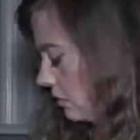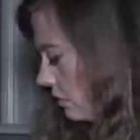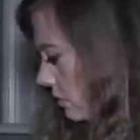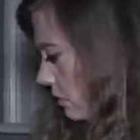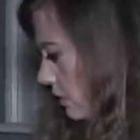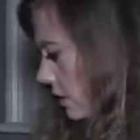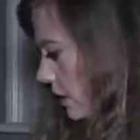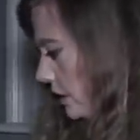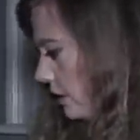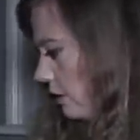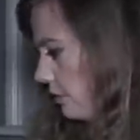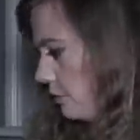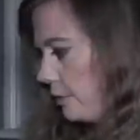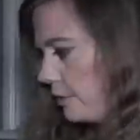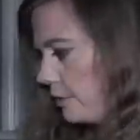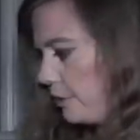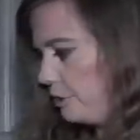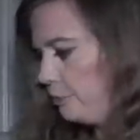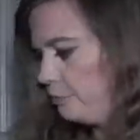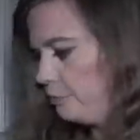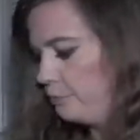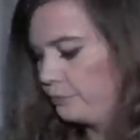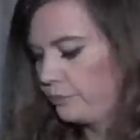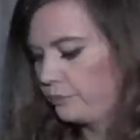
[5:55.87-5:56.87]
We're in the
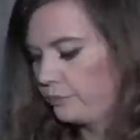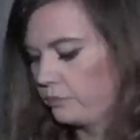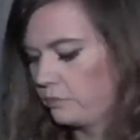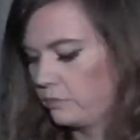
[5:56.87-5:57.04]
room.